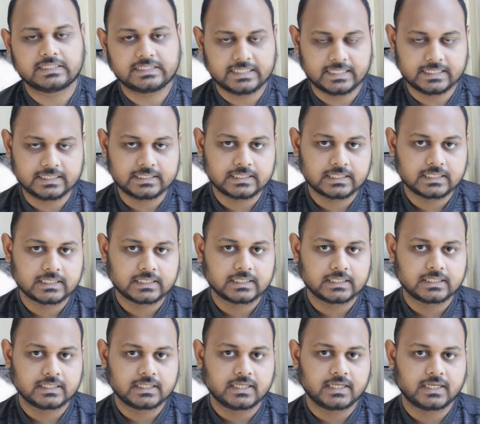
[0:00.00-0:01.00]
then
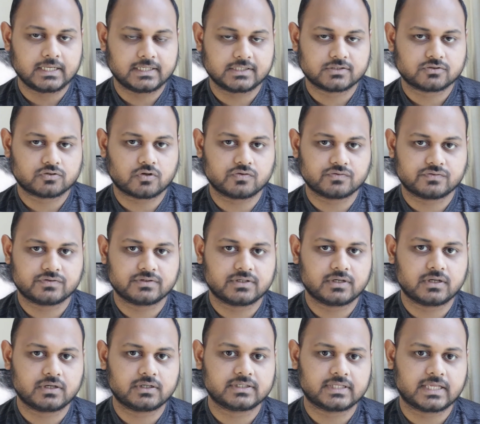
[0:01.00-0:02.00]
it is
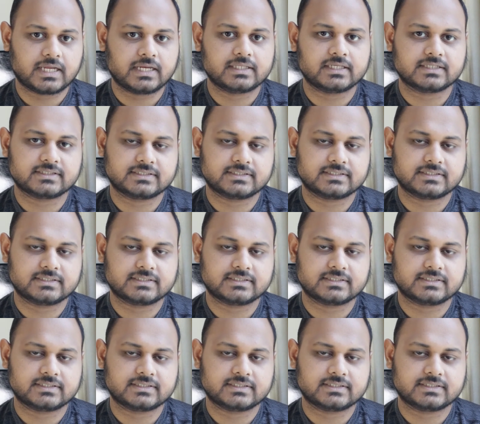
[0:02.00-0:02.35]
considered that